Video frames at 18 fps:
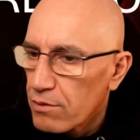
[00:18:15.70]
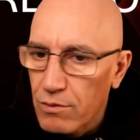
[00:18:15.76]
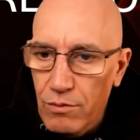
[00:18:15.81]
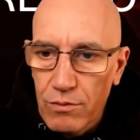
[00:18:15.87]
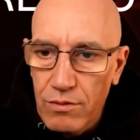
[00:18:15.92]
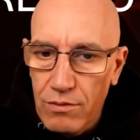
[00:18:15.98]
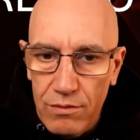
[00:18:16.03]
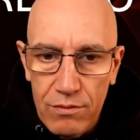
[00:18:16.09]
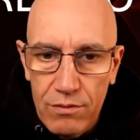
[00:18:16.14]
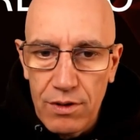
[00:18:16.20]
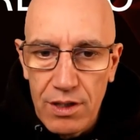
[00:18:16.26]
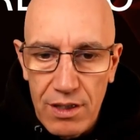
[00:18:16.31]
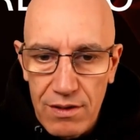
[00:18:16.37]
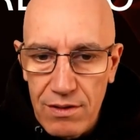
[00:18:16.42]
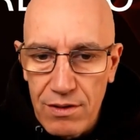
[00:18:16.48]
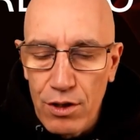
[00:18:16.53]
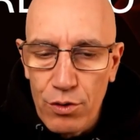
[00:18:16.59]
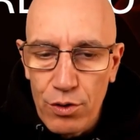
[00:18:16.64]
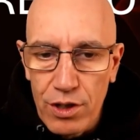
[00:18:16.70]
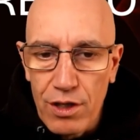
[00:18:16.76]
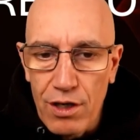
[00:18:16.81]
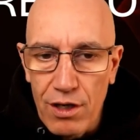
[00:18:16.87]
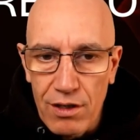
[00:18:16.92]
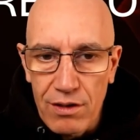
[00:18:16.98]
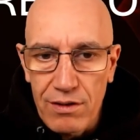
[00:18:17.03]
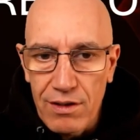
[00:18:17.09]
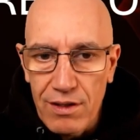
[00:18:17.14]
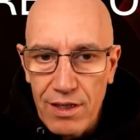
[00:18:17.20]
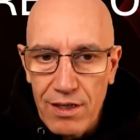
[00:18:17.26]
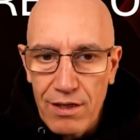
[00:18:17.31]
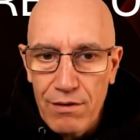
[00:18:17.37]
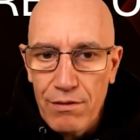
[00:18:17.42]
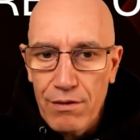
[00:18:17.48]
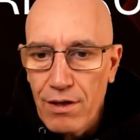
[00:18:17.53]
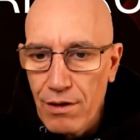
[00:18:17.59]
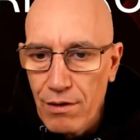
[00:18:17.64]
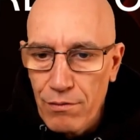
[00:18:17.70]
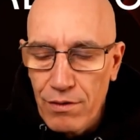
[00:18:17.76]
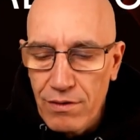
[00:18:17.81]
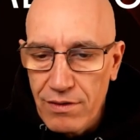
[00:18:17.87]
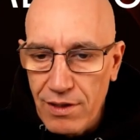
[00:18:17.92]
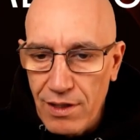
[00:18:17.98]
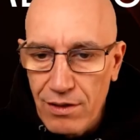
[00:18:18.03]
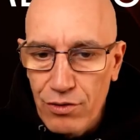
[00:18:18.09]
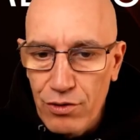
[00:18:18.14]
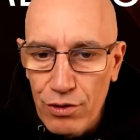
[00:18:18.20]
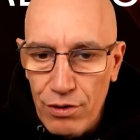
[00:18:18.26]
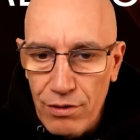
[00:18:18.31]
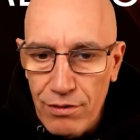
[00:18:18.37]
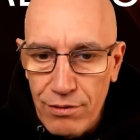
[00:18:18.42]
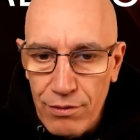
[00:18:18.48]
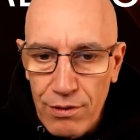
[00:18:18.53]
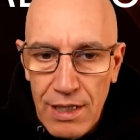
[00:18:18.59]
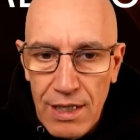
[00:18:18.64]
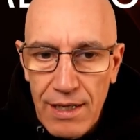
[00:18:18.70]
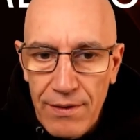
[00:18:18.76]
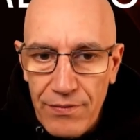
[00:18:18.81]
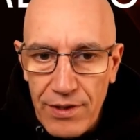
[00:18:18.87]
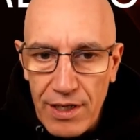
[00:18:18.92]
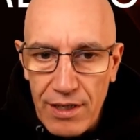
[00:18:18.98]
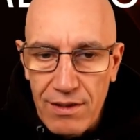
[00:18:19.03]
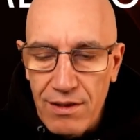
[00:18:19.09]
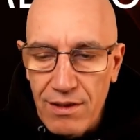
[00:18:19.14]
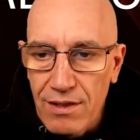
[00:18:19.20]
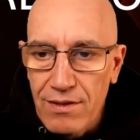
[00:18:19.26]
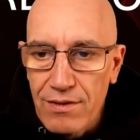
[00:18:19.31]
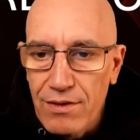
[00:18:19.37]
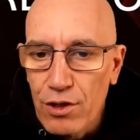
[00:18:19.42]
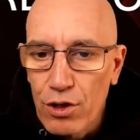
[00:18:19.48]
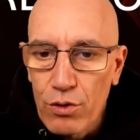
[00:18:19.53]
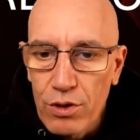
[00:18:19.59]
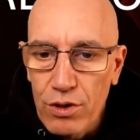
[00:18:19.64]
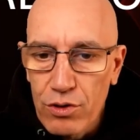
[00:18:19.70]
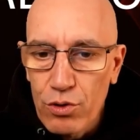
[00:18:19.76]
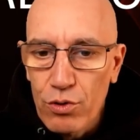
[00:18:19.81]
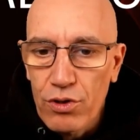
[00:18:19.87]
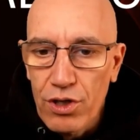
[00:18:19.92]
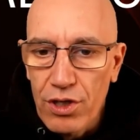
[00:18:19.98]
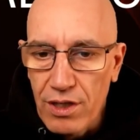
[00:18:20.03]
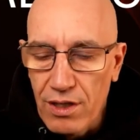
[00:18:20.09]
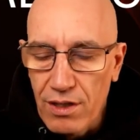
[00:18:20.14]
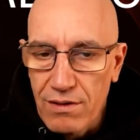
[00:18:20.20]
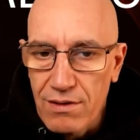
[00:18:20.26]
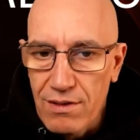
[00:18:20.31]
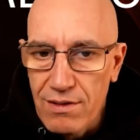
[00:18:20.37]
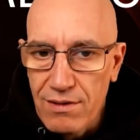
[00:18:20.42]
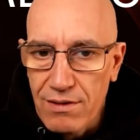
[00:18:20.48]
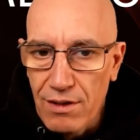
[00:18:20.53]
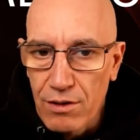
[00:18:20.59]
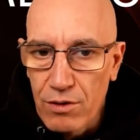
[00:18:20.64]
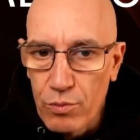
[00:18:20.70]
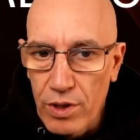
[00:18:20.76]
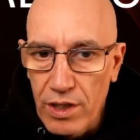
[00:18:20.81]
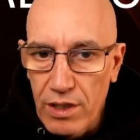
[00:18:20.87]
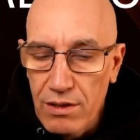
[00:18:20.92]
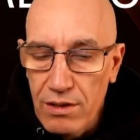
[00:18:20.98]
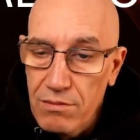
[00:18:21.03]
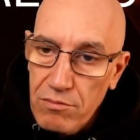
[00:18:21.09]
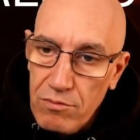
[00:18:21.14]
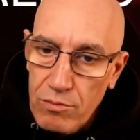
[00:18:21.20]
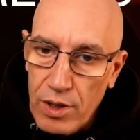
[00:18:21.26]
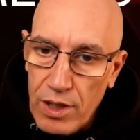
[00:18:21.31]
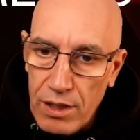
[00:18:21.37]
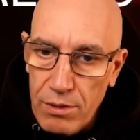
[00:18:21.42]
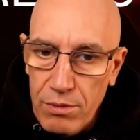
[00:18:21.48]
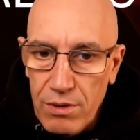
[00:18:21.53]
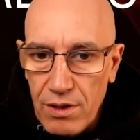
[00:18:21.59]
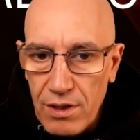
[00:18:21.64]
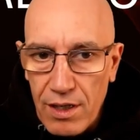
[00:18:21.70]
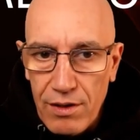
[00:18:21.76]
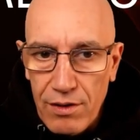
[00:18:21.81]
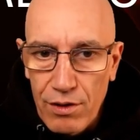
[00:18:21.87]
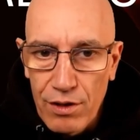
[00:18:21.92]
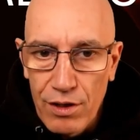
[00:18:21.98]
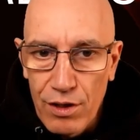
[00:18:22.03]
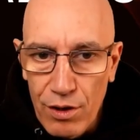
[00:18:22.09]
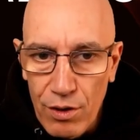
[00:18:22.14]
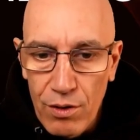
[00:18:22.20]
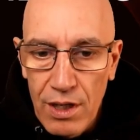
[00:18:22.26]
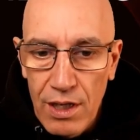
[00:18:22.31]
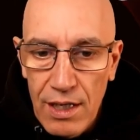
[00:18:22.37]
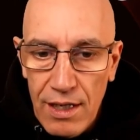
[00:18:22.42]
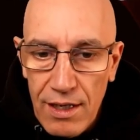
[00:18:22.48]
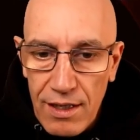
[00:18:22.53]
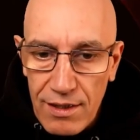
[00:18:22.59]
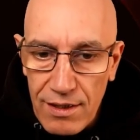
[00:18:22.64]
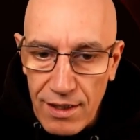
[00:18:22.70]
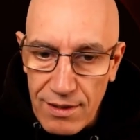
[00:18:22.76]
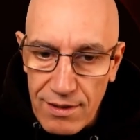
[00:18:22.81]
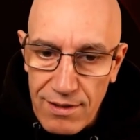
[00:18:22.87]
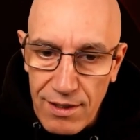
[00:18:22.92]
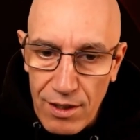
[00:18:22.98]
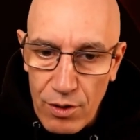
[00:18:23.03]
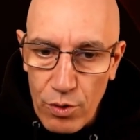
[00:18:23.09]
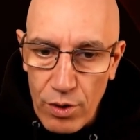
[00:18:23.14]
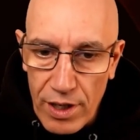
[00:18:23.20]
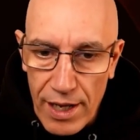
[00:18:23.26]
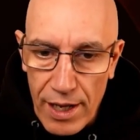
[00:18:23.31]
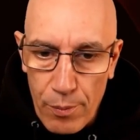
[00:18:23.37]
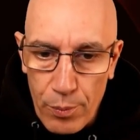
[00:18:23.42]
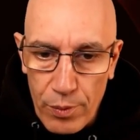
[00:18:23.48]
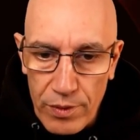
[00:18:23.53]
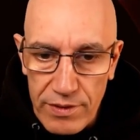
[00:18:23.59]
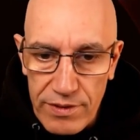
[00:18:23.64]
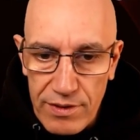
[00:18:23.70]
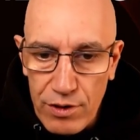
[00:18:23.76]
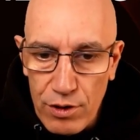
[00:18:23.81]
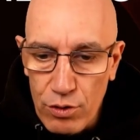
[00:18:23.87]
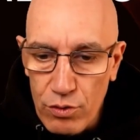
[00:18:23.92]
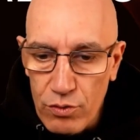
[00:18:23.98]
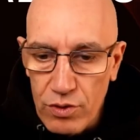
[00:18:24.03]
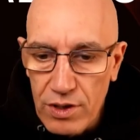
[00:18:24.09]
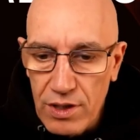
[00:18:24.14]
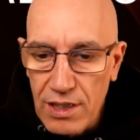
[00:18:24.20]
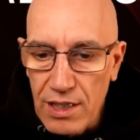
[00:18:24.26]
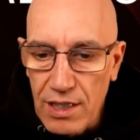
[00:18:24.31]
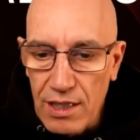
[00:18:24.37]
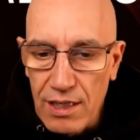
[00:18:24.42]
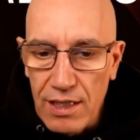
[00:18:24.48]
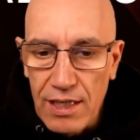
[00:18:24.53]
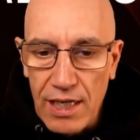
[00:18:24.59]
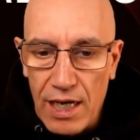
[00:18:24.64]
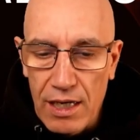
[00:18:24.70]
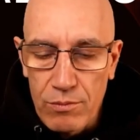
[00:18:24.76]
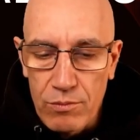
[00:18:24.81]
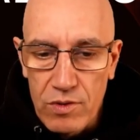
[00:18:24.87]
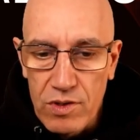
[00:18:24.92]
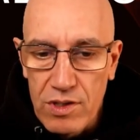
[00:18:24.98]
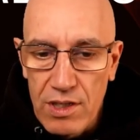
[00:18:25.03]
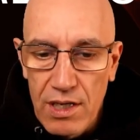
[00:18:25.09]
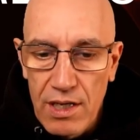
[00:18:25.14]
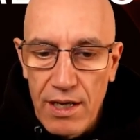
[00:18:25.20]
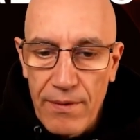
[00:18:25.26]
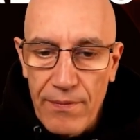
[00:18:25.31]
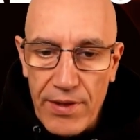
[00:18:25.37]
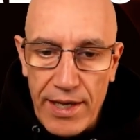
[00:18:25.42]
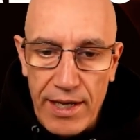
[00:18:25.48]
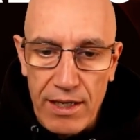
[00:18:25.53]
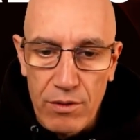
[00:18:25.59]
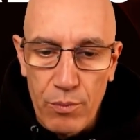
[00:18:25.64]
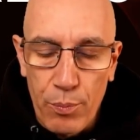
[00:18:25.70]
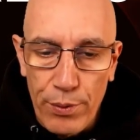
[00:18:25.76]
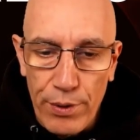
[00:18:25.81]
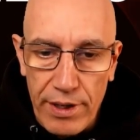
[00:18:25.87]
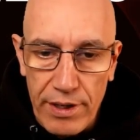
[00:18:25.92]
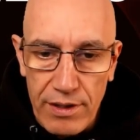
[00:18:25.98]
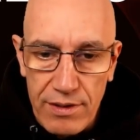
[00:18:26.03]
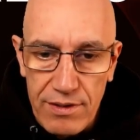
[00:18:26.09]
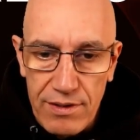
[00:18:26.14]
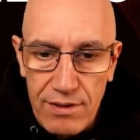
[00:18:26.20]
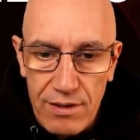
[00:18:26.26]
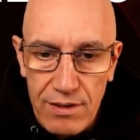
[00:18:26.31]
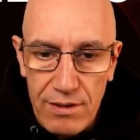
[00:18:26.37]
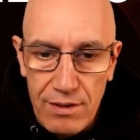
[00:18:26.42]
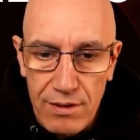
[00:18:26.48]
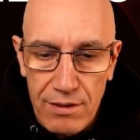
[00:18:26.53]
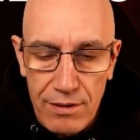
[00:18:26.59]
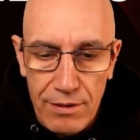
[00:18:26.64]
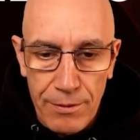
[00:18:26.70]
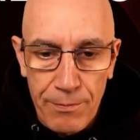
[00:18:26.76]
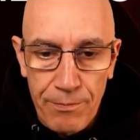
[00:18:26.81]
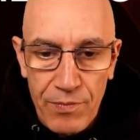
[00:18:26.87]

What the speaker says: what is going on? Haven't I told you that this is going to create a stalemate? Maybe, I don't know. Let's say what happens. So the king comes and plays king